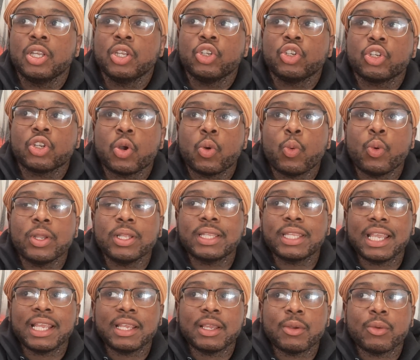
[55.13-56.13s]
one
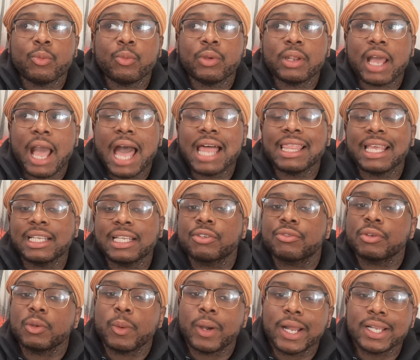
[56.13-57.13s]
thing when I like to
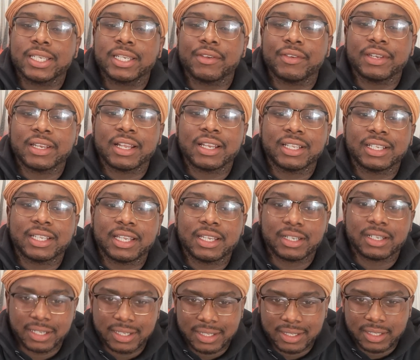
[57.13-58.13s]
rewatch every now and again
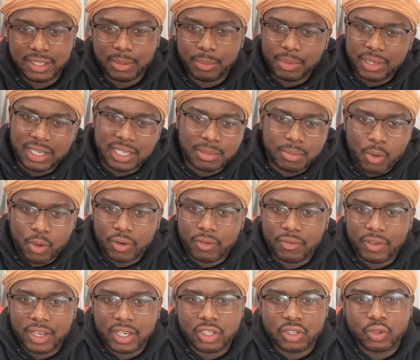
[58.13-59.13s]
because to me it's
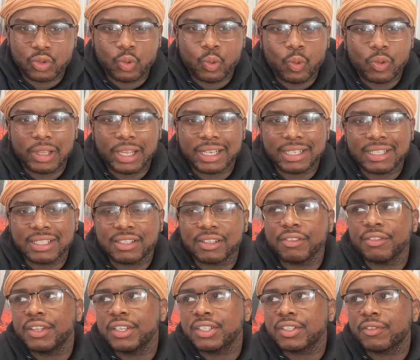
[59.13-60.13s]
motivational. Like there's
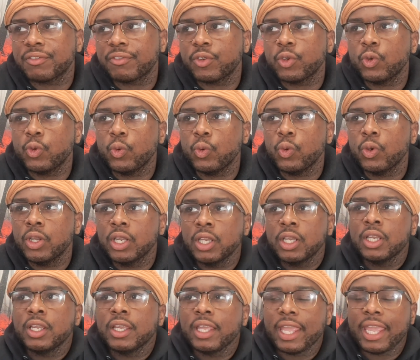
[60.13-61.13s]
a few
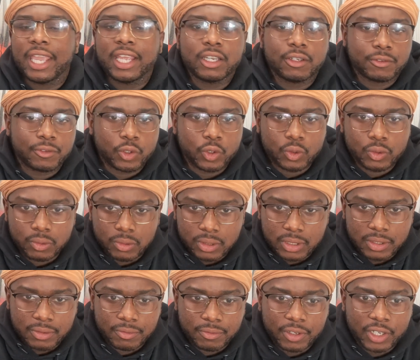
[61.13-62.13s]
interviews
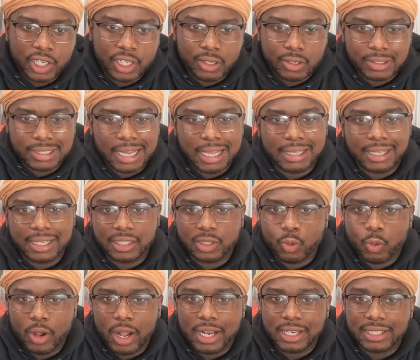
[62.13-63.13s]
and videos I like to
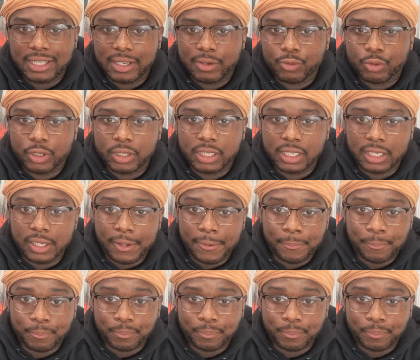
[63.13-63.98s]
watch that really